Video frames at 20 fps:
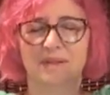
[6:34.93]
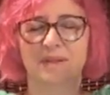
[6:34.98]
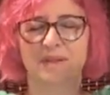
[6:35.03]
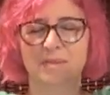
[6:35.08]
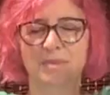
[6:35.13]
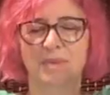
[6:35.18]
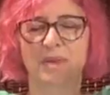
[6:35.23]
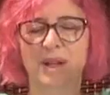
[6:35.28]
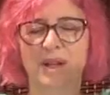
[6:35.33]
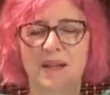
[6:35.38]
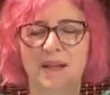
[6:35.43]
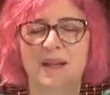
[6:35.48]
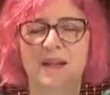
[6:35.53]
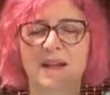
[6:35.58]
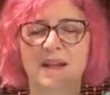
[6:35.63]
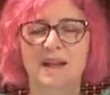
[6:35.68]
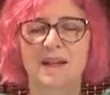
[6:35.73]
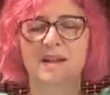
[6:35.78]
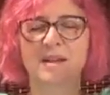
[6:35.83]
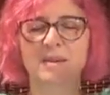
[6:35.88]
Bringing
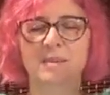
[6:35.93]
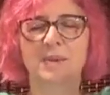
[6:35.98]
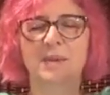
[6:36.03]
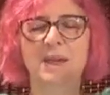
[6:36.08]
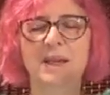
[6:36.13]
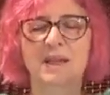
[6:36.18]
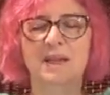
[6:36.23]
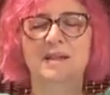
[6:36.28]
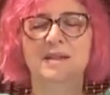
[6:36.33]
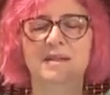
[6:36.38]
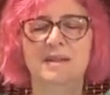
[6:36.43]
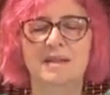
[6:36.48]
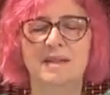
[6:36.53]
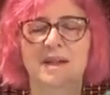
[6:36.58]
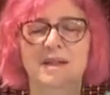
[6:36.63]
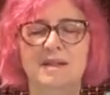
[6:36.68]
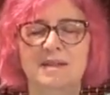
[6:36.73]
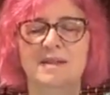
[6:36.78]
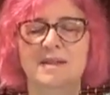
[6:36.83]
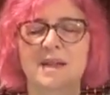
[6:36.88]
in peace
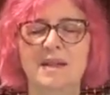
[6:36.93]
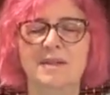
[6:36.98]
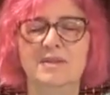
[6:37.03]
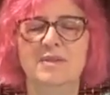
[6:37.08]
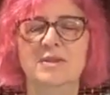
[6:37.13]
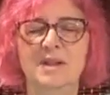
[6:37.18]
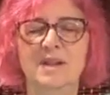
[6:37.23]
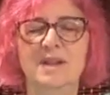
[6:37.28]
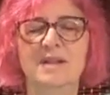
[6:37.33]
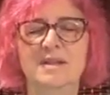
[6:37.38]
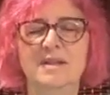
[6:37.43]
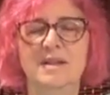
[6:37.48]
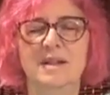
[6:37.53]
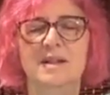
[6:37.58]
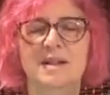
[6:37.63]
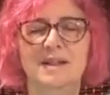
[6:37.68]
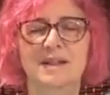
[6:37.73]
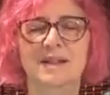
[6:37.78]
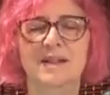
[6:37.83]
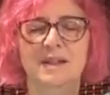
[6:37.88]
and centeredness and
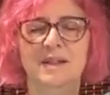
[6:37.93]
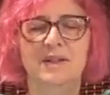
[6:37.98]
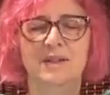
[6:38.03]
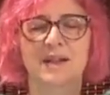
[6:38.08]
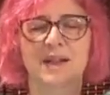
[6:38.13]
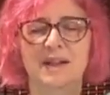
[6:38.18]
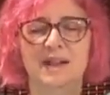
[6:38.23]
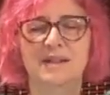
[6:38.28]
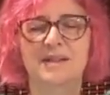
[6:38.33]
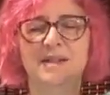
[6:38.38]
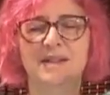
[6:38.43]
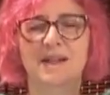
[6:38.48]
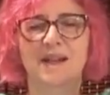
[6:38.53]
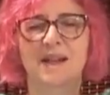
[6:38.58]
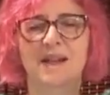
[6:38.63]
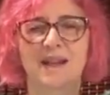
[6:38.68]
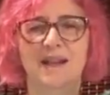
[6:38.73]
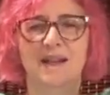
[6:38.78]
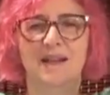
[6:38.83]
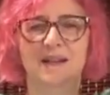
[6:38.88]
clearing
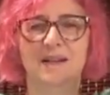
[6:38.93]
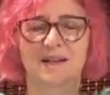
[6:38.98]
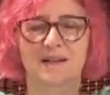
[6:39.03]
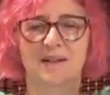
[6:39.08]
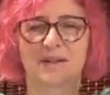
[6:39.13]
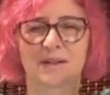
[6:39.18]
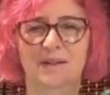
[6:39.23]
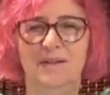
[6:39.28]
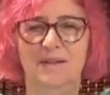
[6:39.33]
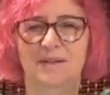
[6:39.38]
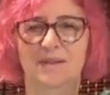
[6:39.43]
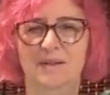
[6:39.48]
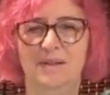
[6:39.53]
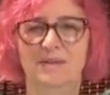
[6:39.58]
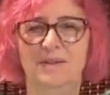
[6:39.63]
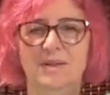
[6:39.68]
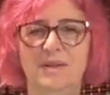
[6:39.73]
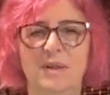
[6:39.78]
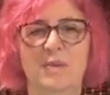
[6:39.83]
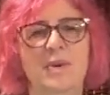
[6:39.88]
today.
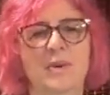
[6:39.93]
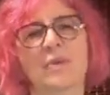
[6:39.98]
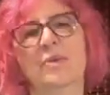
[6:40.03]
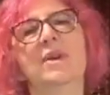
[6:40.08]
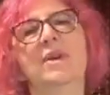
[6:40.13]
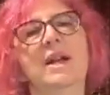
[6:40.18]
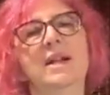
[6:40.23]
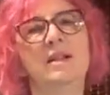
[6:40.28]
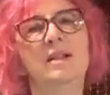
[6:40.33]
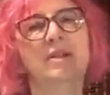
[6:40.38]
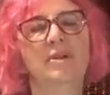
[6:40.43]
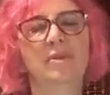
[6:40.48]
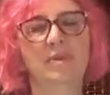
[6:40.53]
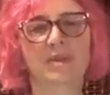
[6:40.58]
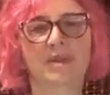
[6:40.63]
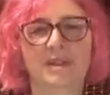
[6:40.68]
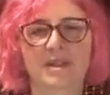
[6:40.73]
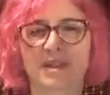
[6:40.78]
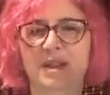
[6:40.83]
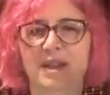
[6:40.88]
So we're ready to
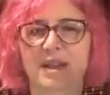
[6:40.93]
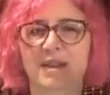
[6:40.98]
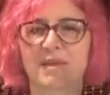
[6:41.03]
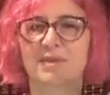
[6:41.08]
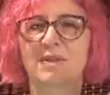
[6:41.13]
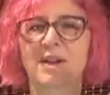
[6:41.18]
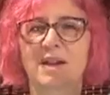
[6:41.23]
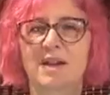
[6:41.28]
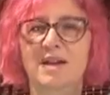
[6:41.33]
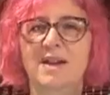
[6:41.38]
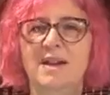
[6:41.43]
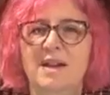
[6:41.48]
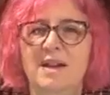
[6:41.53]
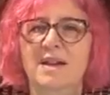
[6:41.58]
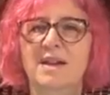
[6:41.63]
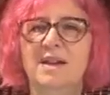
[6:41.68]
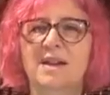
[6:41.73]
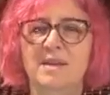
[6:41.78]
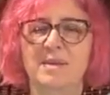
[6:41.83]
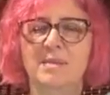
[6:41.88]
receive
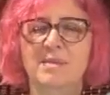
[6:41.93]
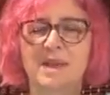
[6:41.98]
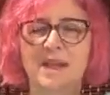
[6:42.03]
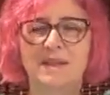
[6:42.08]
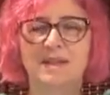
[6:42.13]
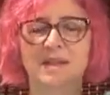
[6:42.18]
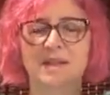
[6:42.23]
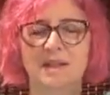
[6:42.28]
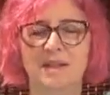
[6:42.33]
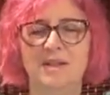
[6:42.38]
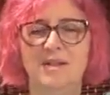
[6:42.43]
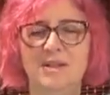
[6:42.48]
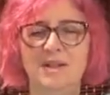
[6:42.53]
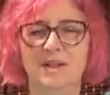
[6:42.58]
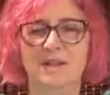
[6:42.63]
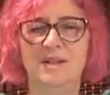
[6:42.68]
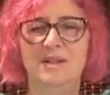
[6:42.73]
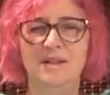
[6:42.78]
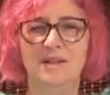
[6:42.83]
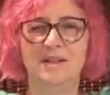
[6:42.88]
the
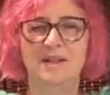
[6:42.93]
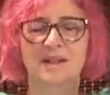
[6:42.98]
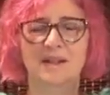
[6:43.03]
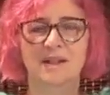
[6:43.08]
messages